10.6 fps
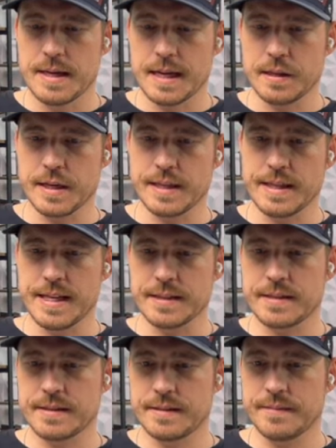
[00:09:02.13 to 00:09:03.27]
Now look at
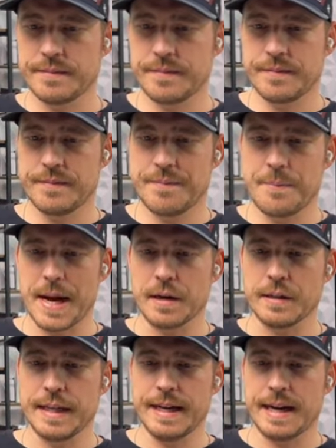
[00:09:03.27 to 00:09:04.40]
this.
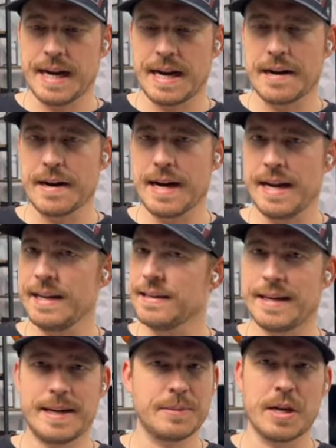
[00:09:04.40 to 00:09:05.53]
Barely a higher high.
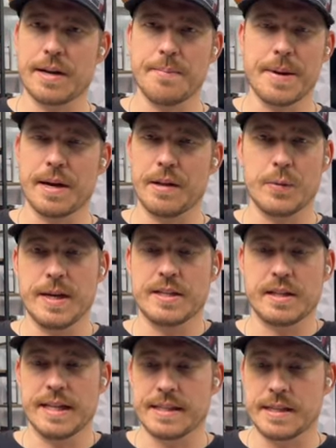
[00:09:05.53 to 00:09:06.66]
I'm talking barely.
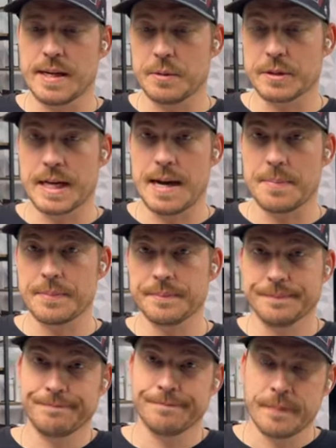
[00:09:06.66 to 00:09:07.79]
Regionally, it's a double top.
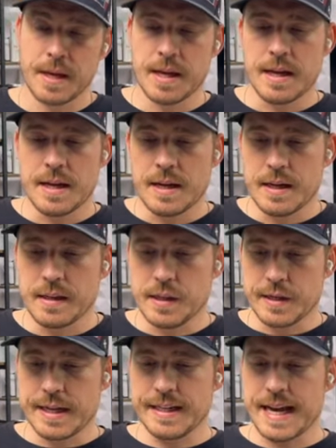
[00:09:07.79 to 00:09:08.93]

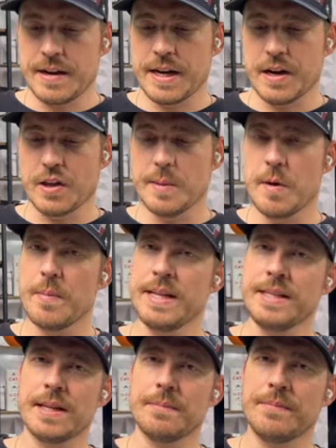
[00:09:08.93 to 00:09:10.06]
Looking down here on the
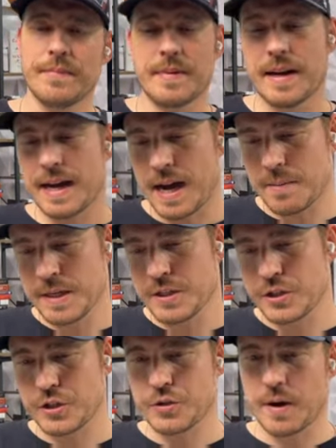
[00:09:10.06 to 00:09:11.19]
momentum, how much
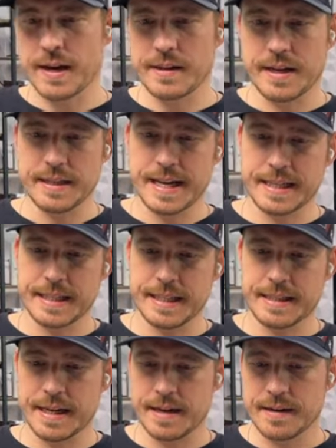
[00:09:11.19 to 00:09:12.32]
strength did it take to get
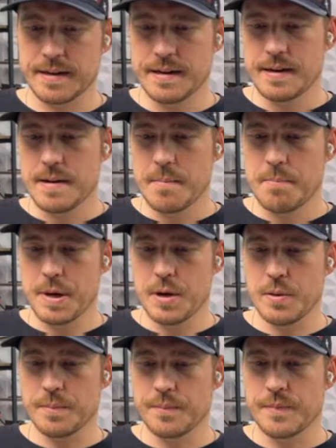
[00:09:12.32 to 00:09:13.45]
there?
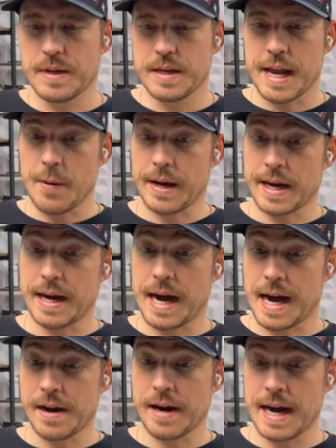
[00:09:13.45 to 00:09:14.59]
Boom. Now we got a
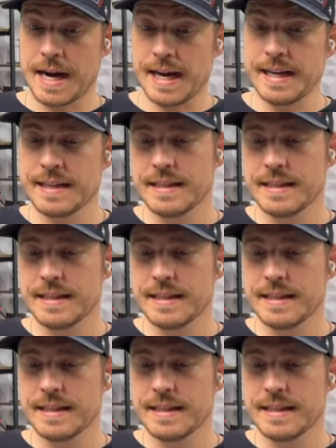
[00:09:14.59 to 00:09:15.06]
higher high.